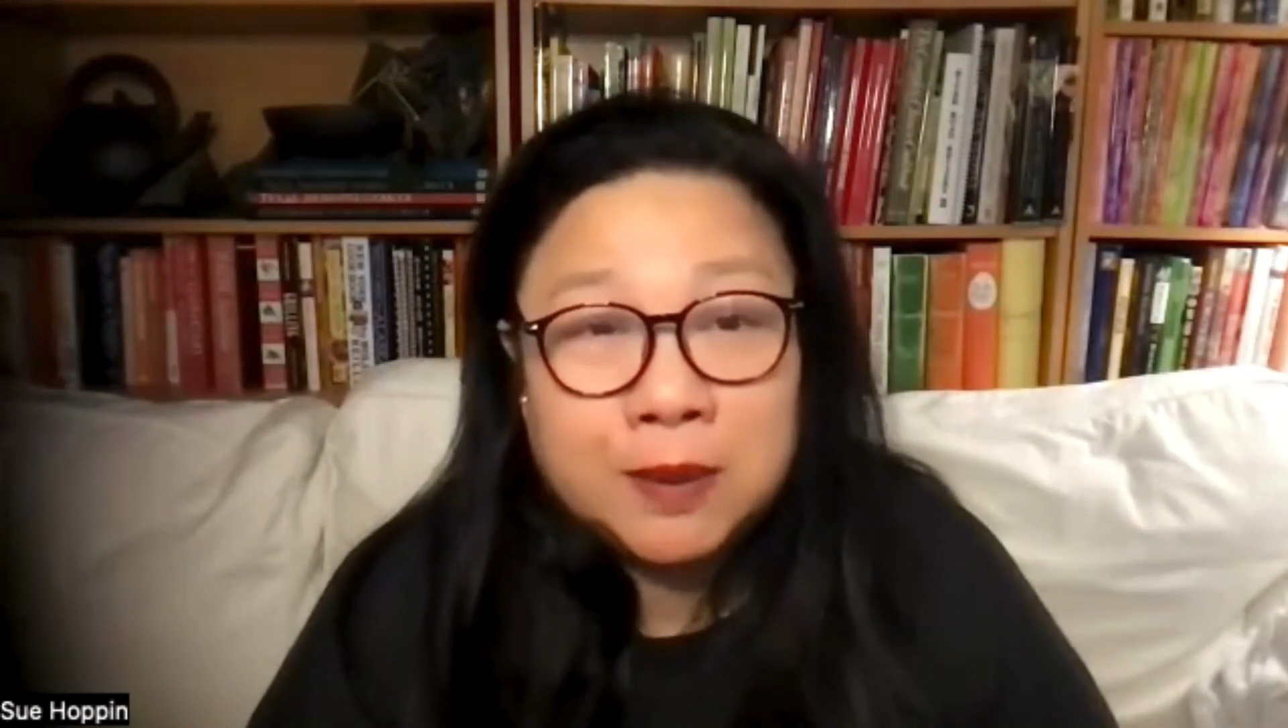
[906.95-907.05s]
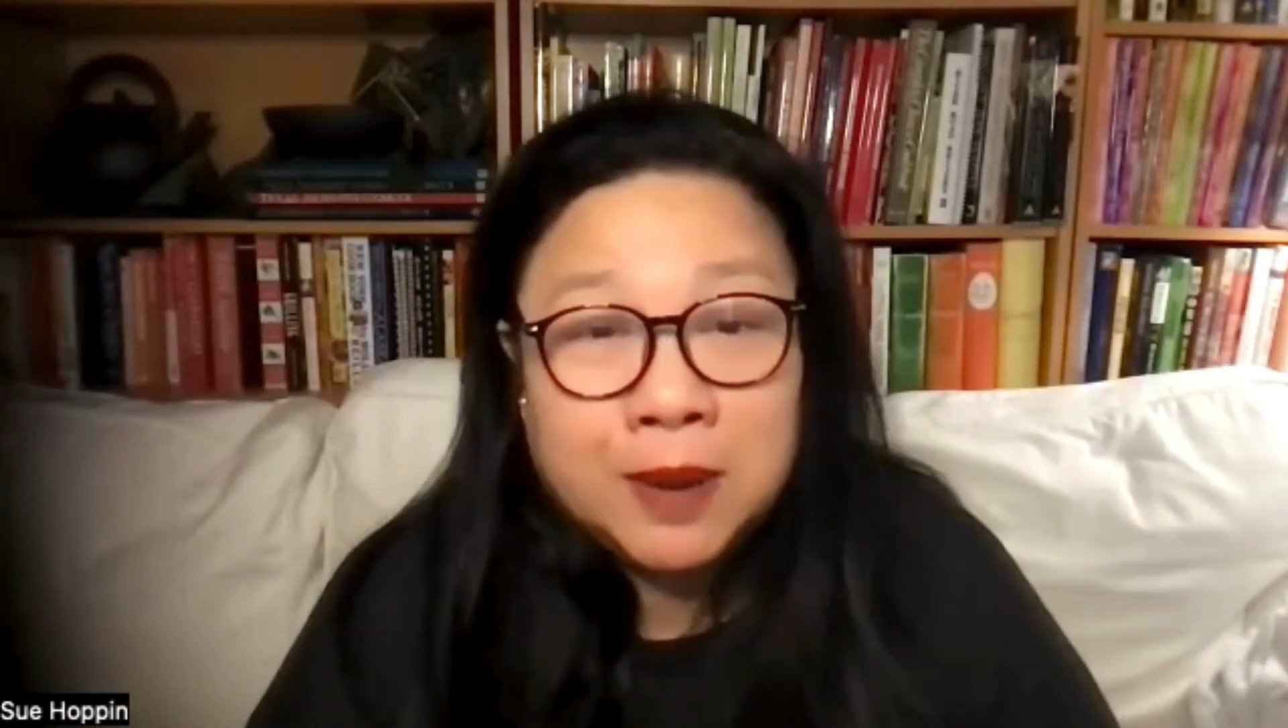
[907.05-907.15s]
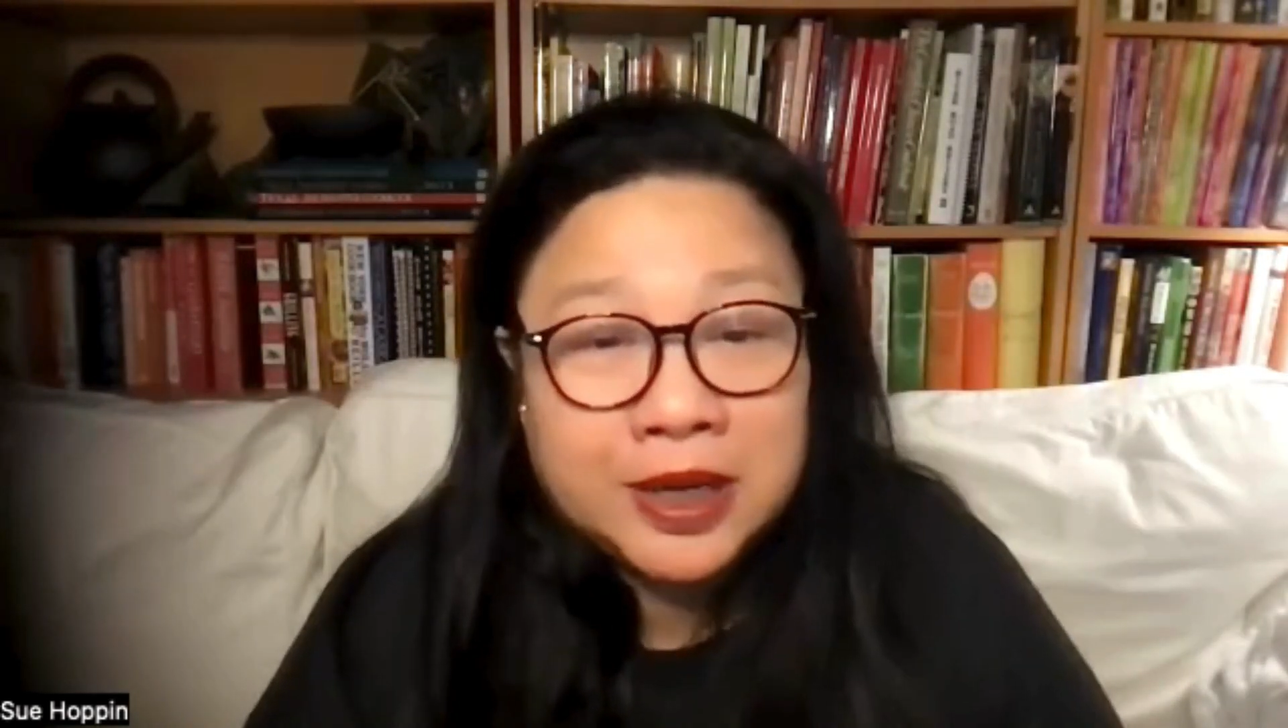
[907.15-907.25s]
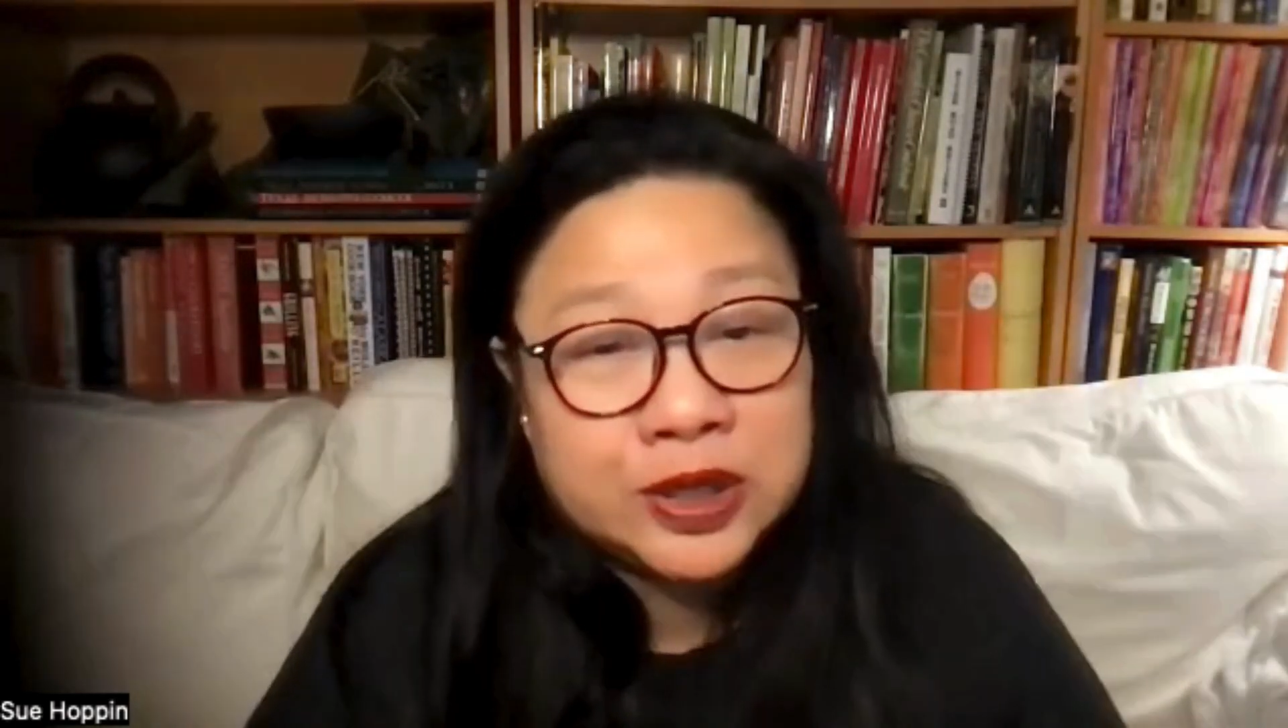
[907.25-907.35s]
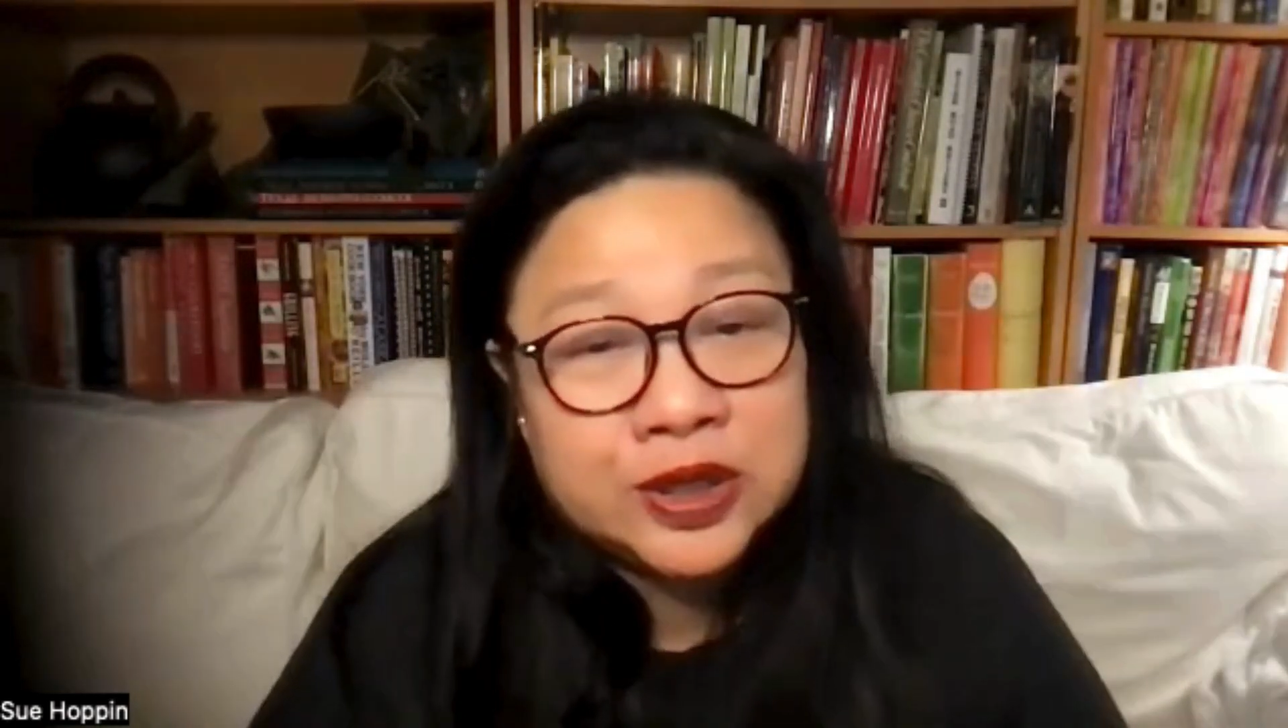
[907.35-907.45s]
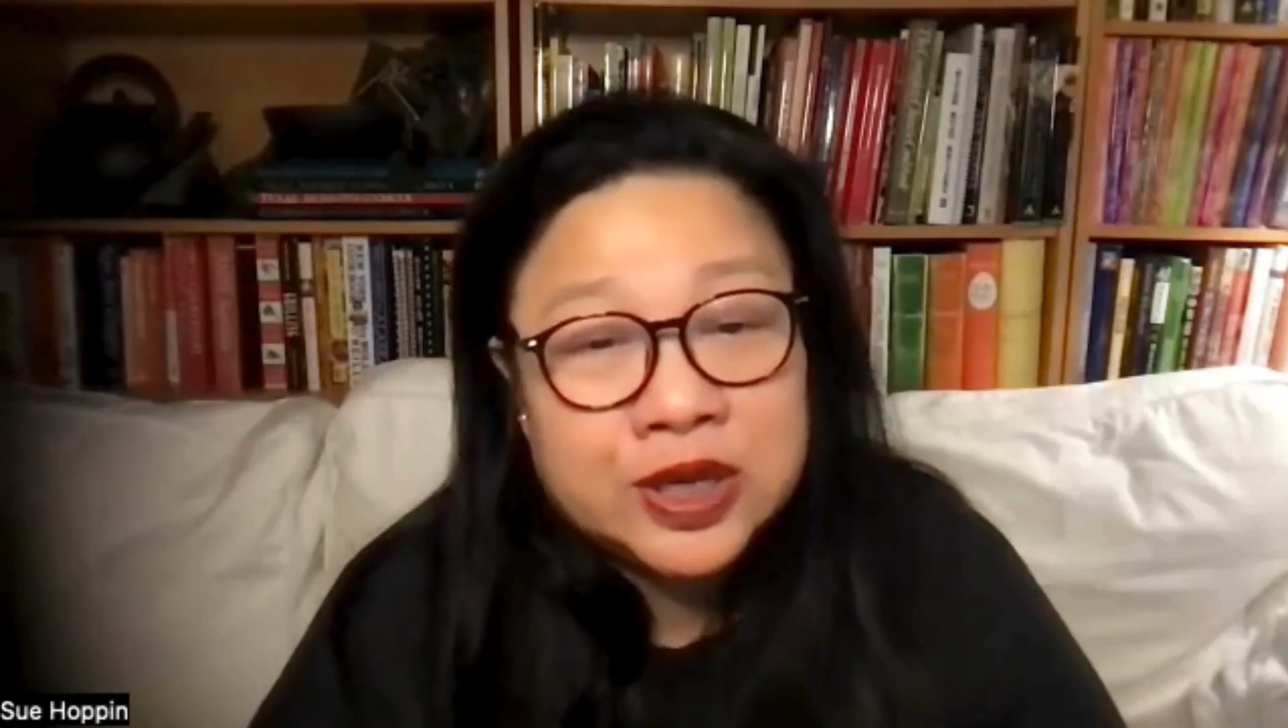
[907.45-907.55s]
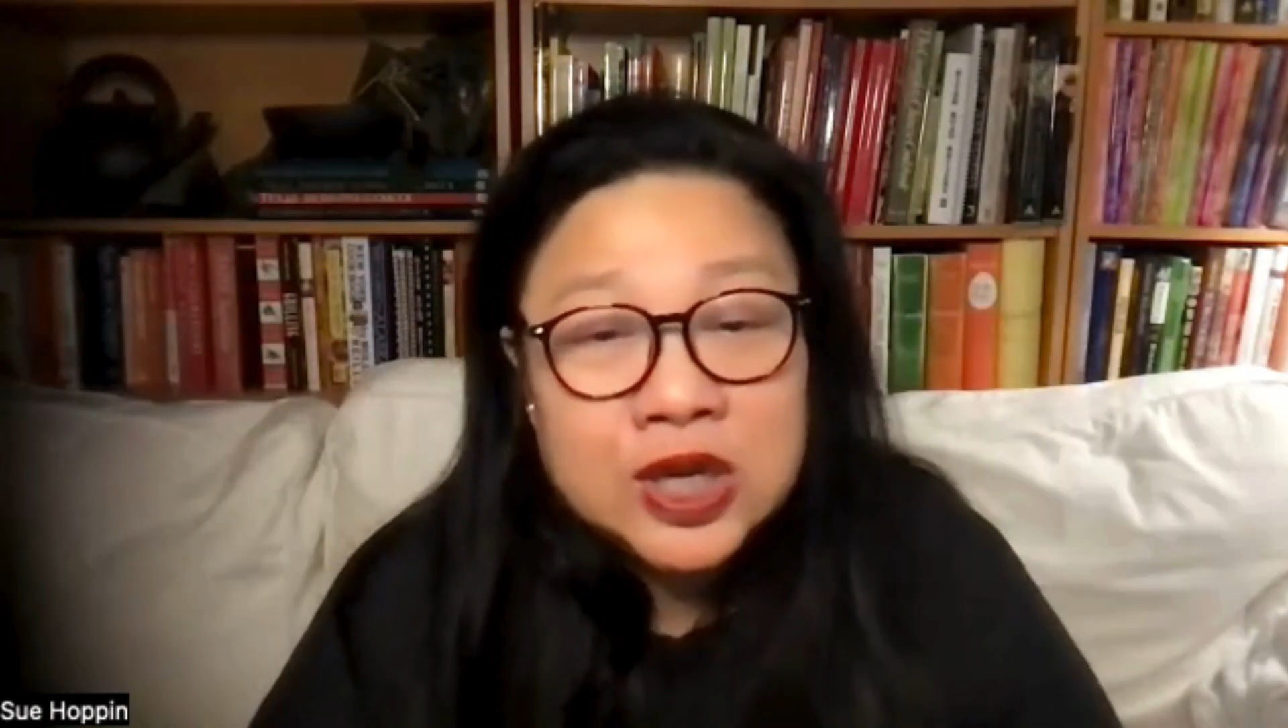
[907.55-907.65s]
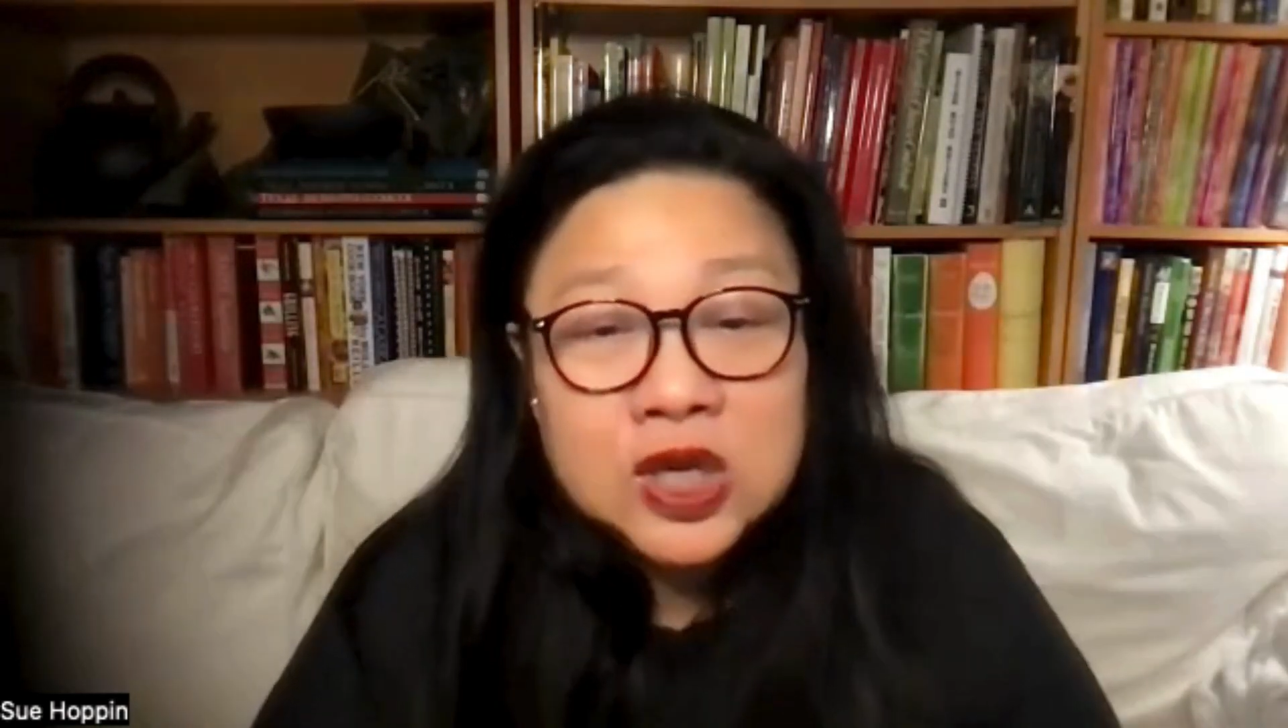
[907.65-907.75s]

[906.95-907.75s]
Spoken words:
reminder.